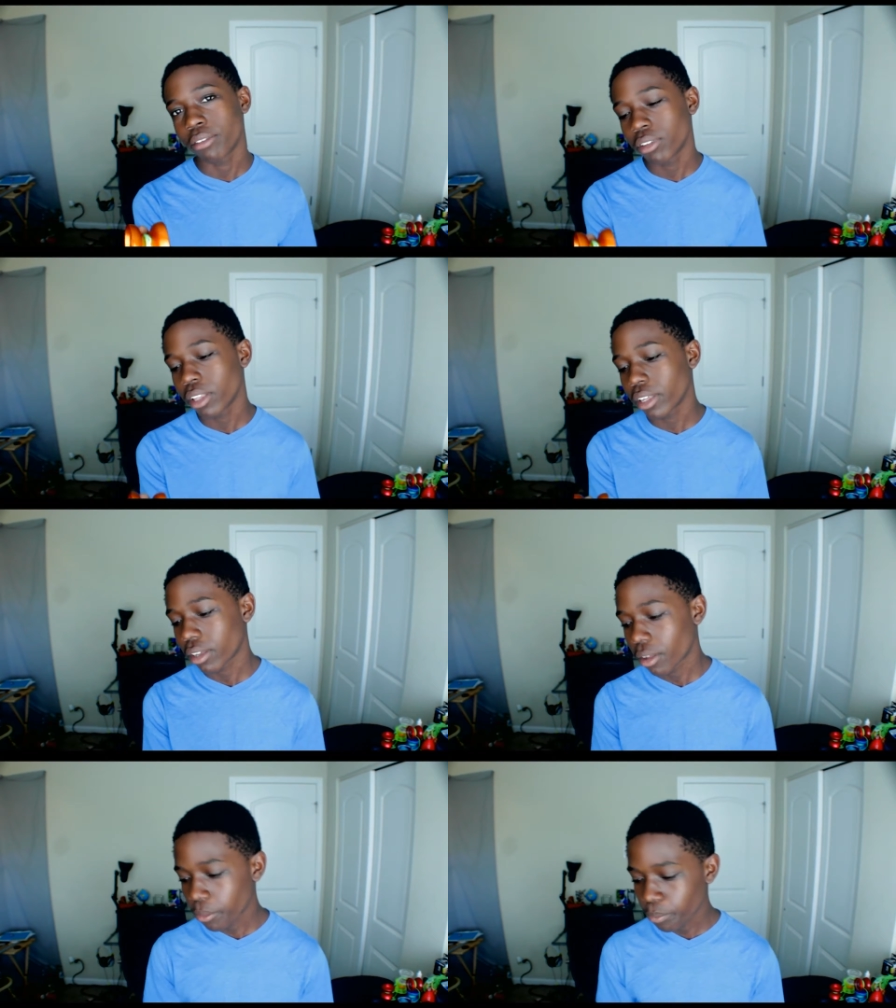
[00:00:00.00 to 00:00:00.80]
I feel
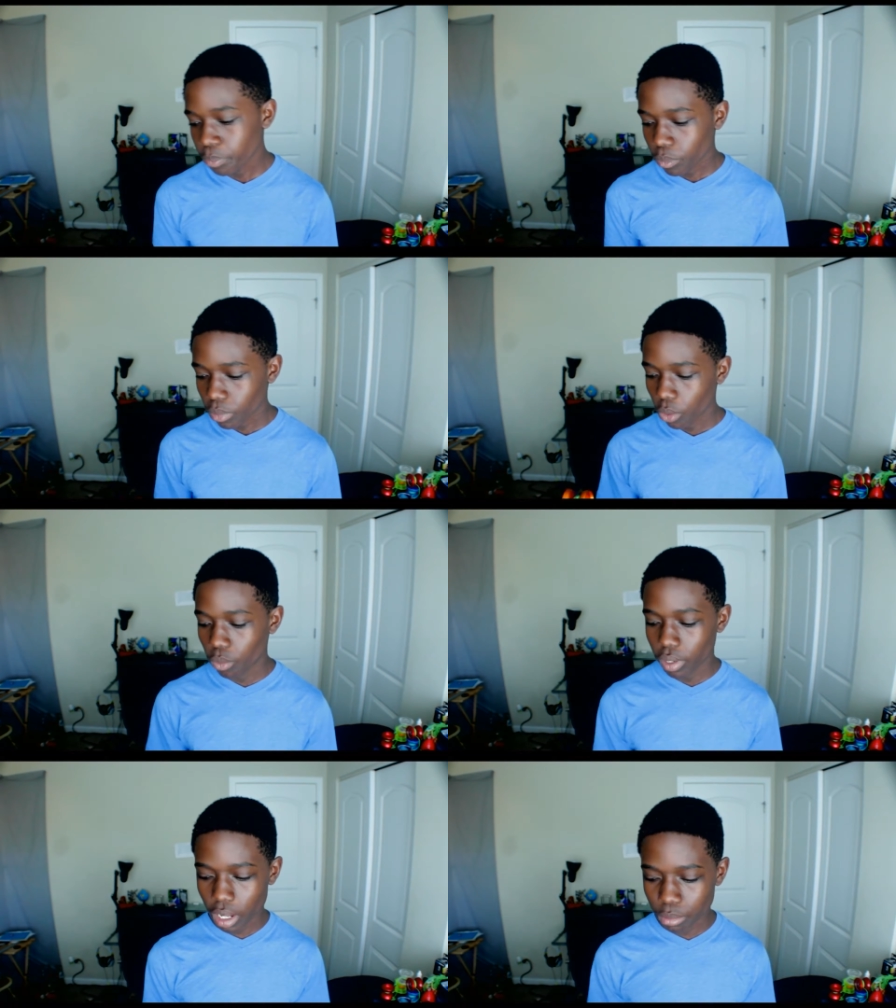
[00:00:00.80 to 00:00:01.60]
like
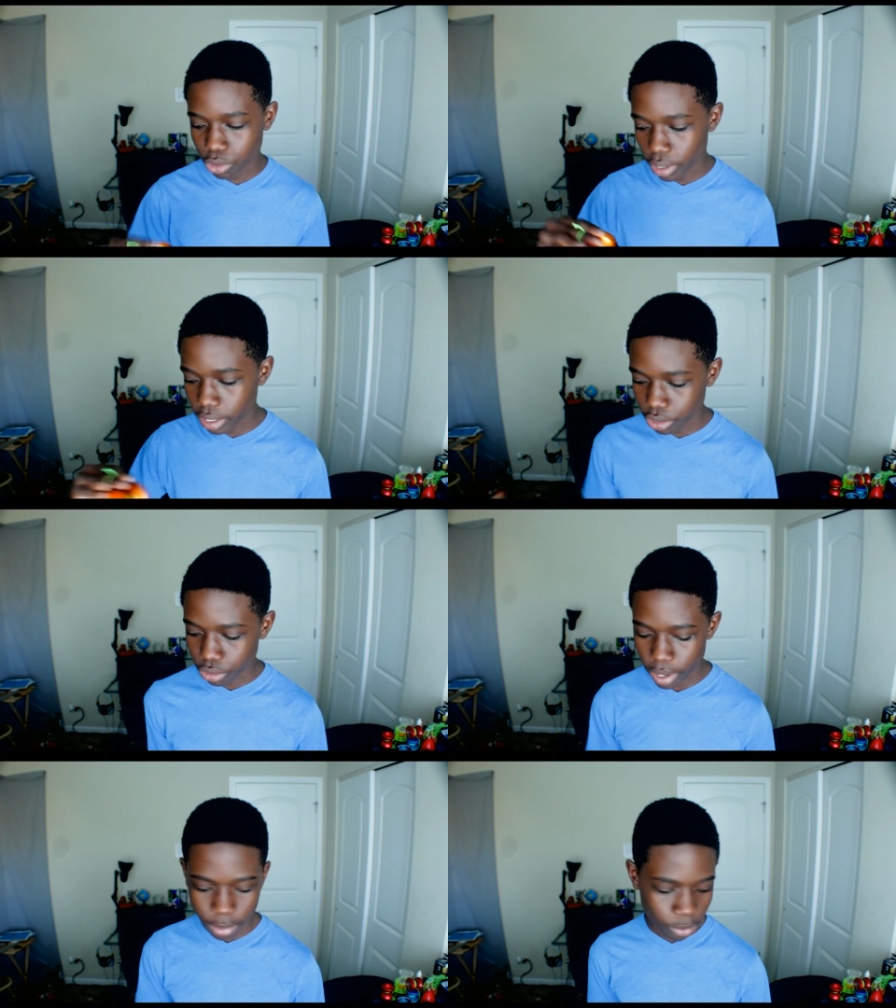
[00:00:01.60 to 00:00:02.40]
when I'm trying to
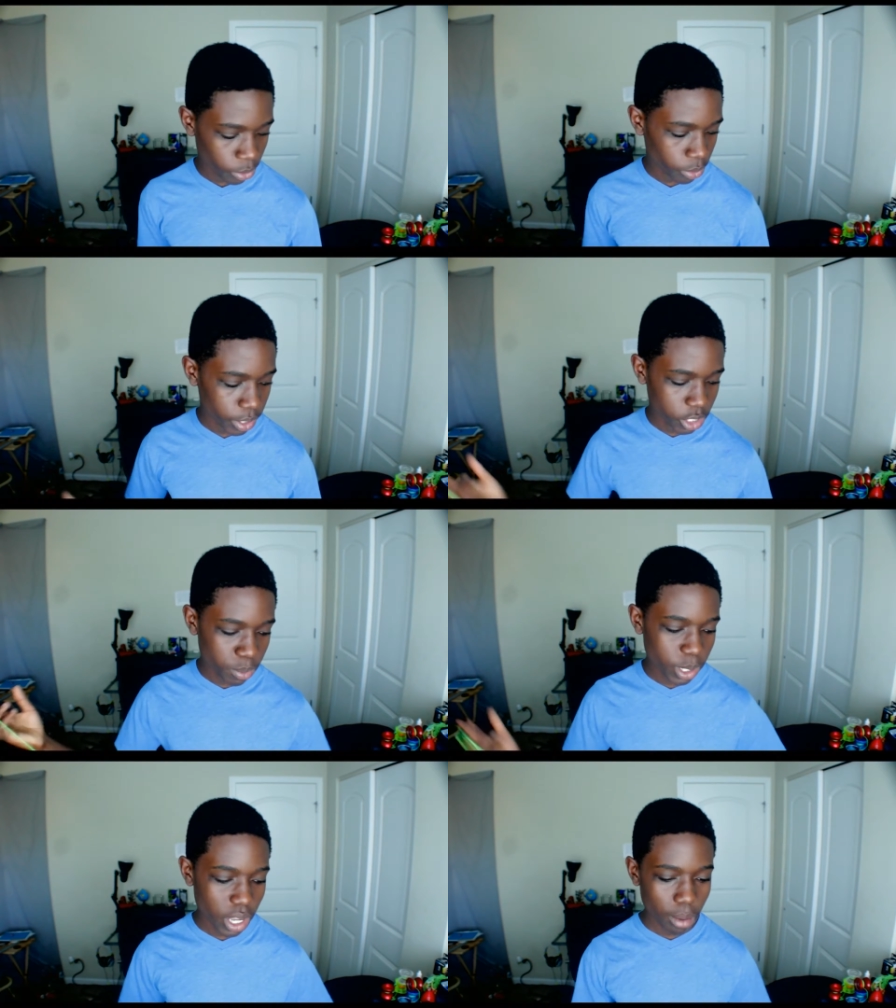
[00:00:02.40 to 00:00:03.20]
shred with my
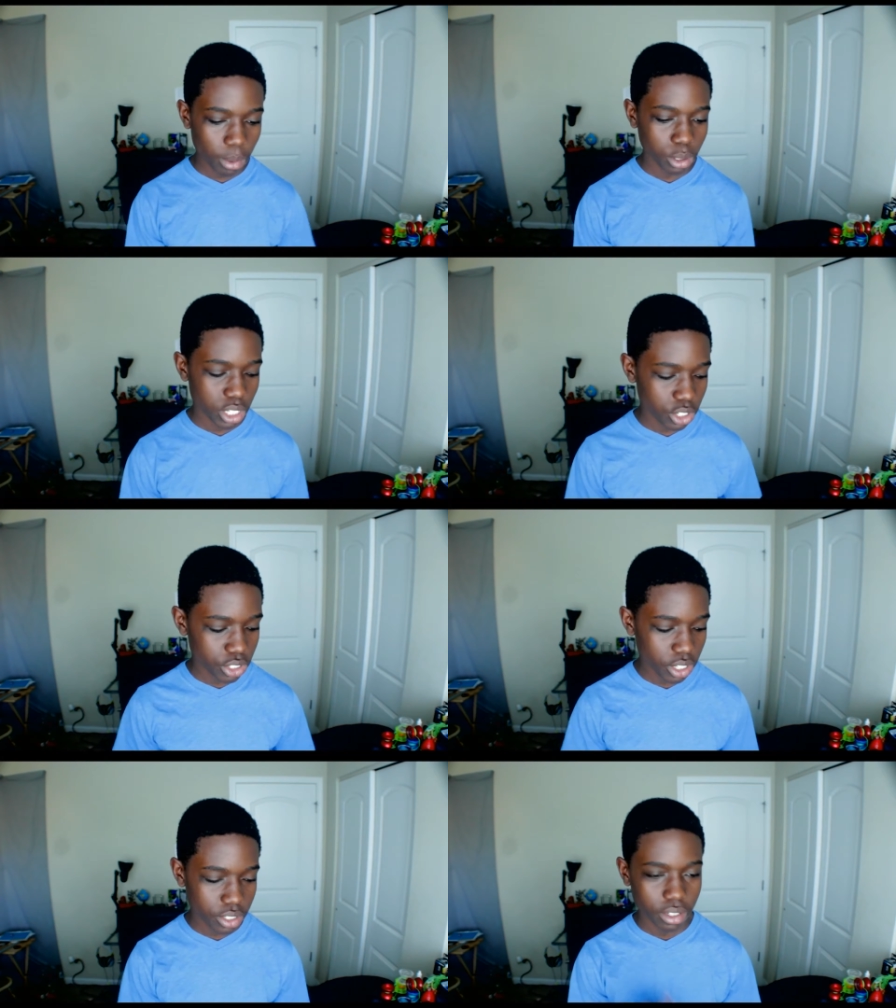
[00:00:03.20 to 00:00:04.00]
speed combos, it
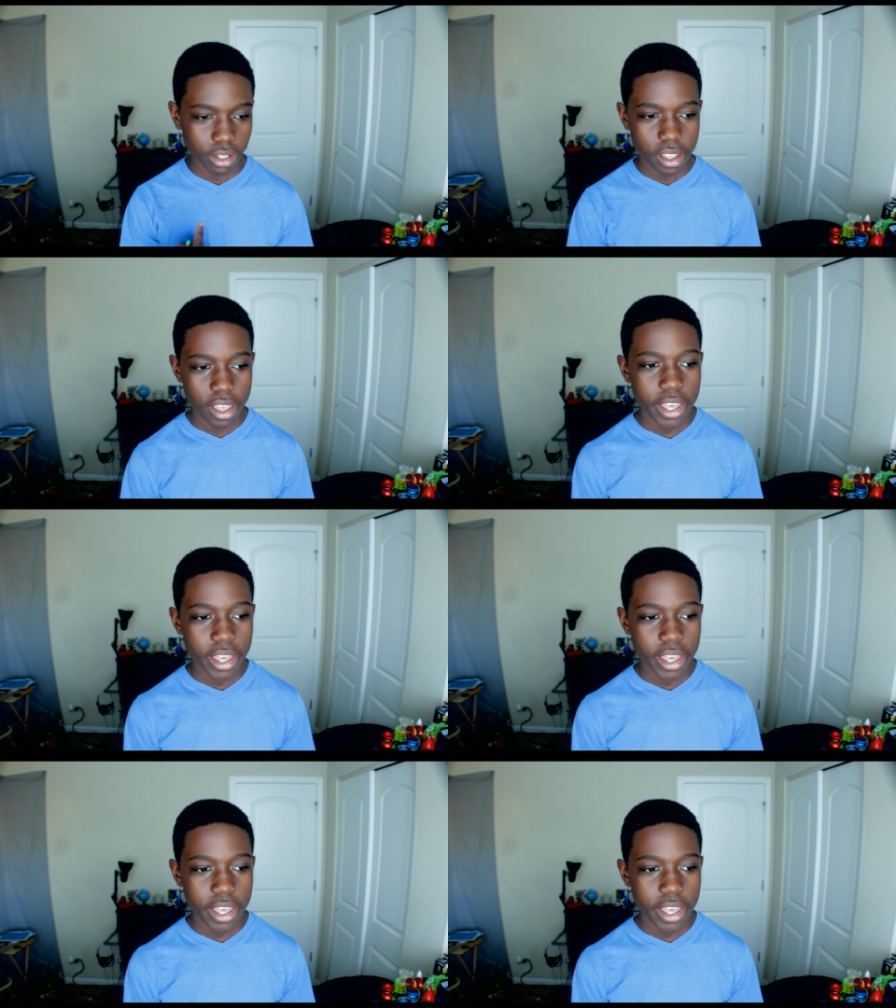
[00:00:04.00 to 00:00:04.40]
just doesn't,